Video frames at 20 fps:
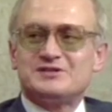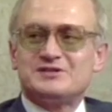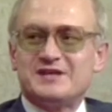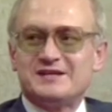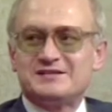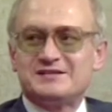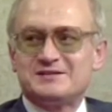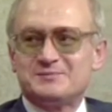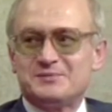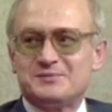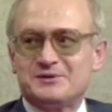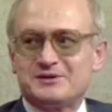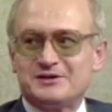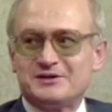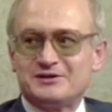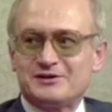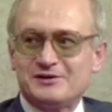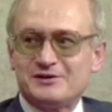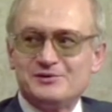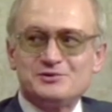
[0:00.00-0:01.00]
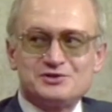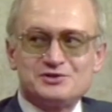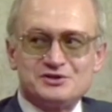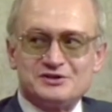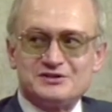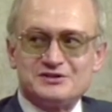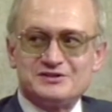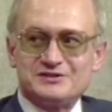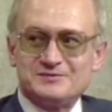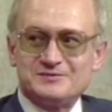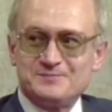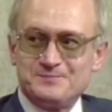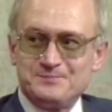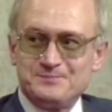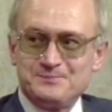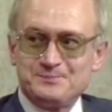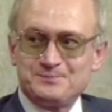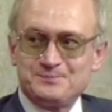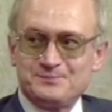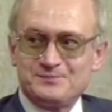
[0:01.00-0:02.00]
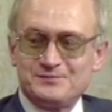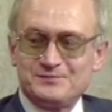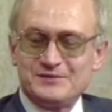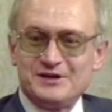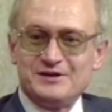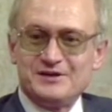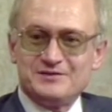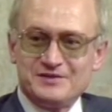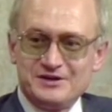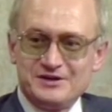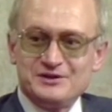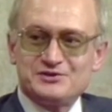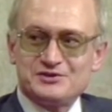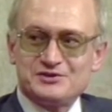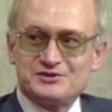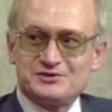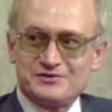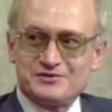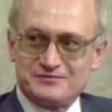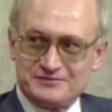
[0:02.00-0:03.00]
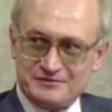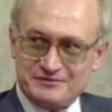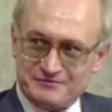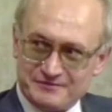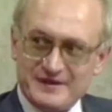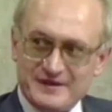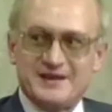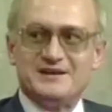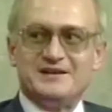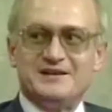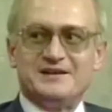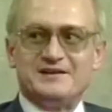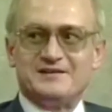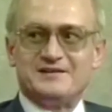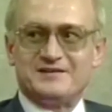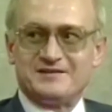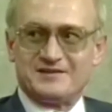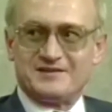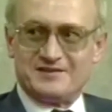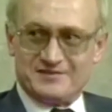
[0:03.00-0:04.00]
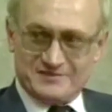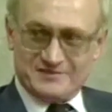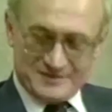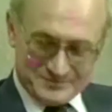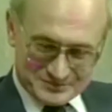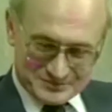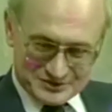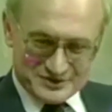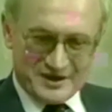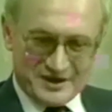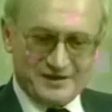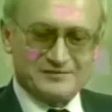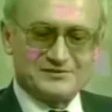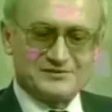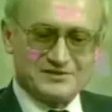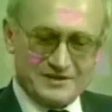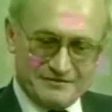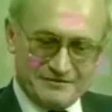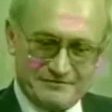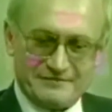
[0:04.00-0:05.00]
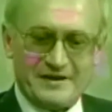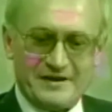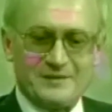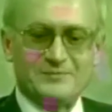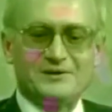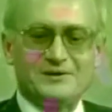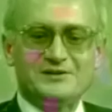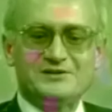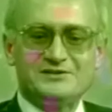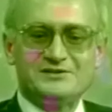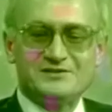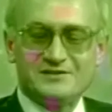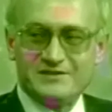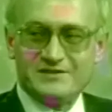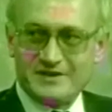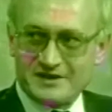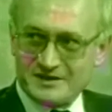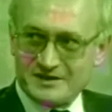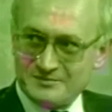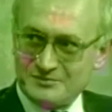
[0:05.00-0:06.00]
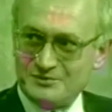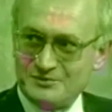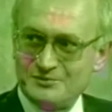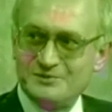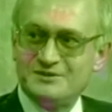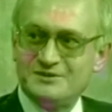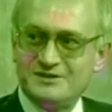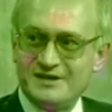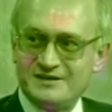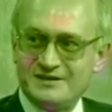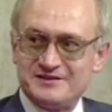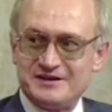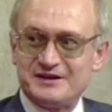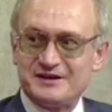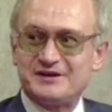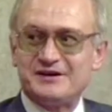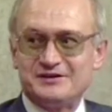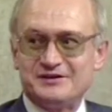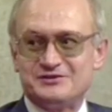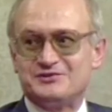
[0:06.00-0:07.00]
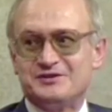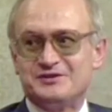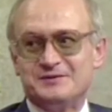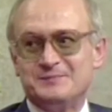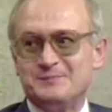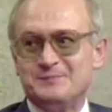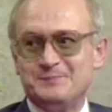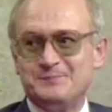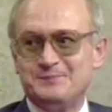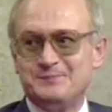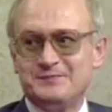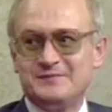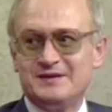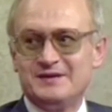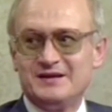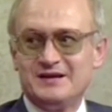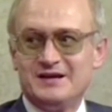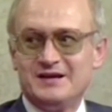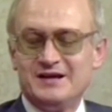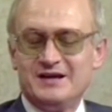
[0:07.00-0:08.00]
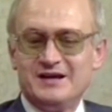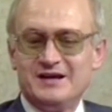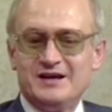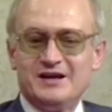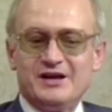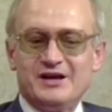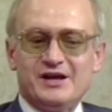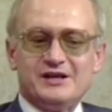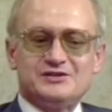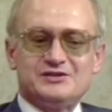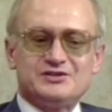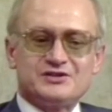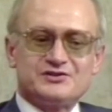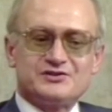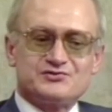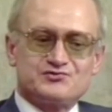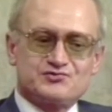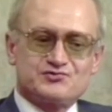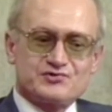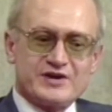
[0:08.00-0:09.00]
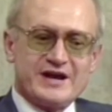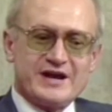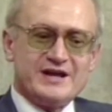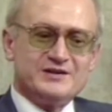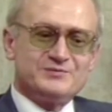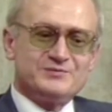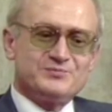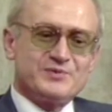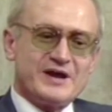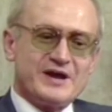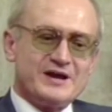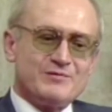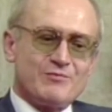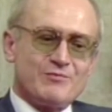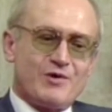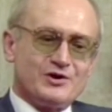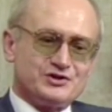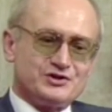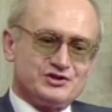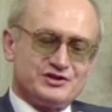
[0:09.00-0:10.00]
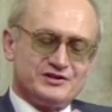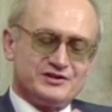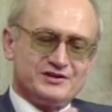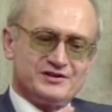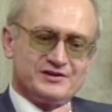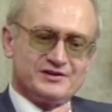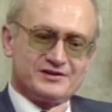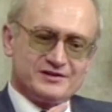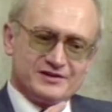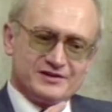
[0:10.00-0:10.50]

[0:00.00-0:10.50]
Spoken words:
sensible conclusions in the interests of defending themselves, their families, their community, and their country. It's a great brainwashing